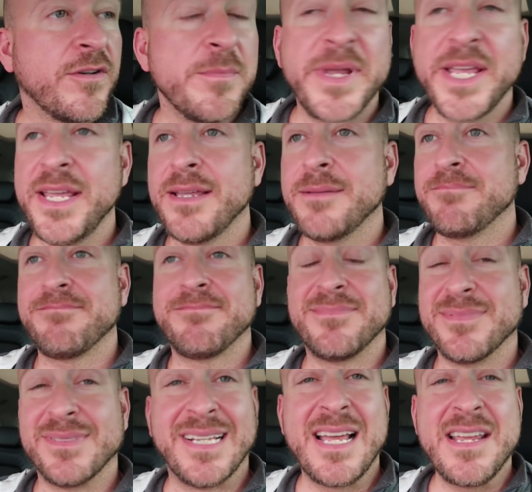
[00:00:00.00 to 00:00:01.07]
For me,
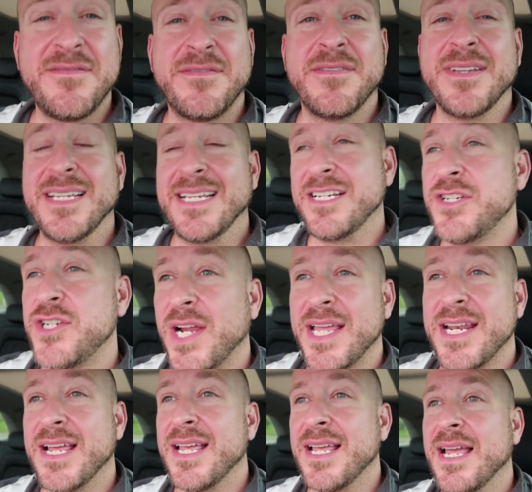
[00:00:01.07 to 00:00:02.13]
life in
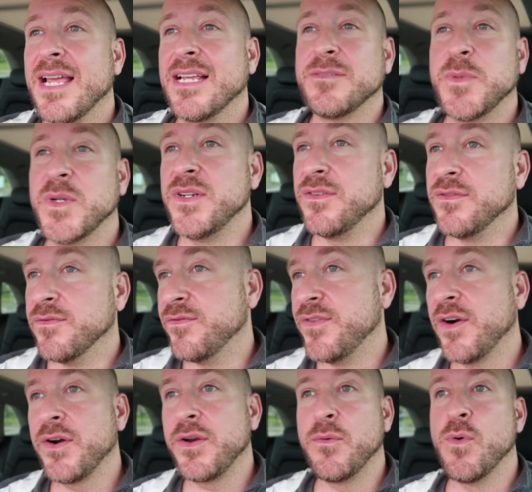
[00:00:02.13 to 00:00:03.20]
China has been
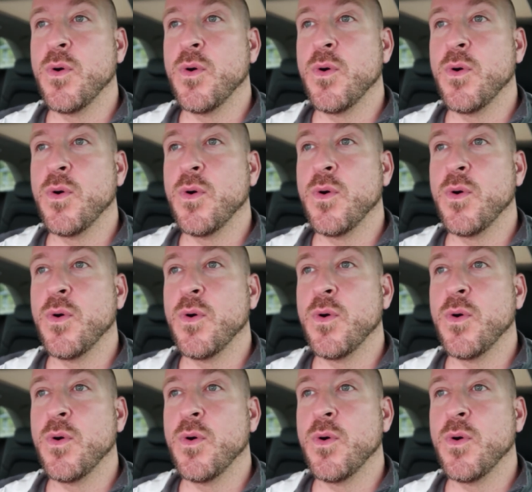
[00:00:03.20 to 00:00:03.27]
very